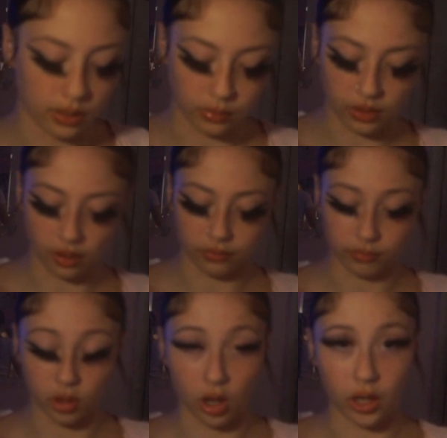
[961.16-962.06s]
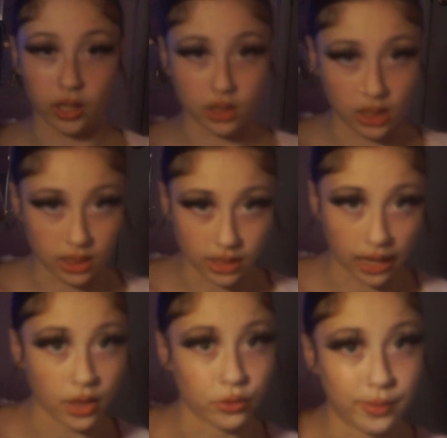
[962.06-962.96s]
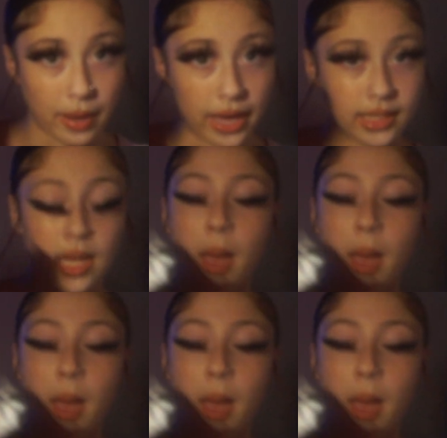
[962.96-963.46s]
we got from Target is these. I got 3 bags.